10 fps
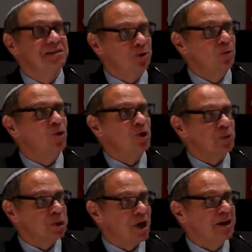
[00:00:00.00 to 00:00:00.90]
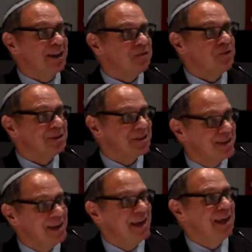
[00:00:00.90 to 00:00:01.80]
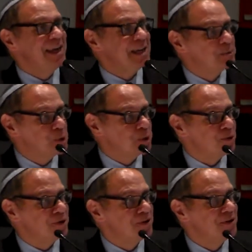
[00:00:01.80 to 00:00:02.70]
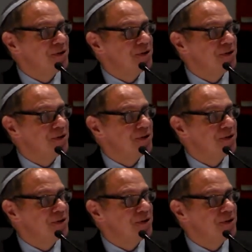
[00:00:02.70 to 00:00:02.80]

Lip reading: is no longer a child, an infant, he has matured.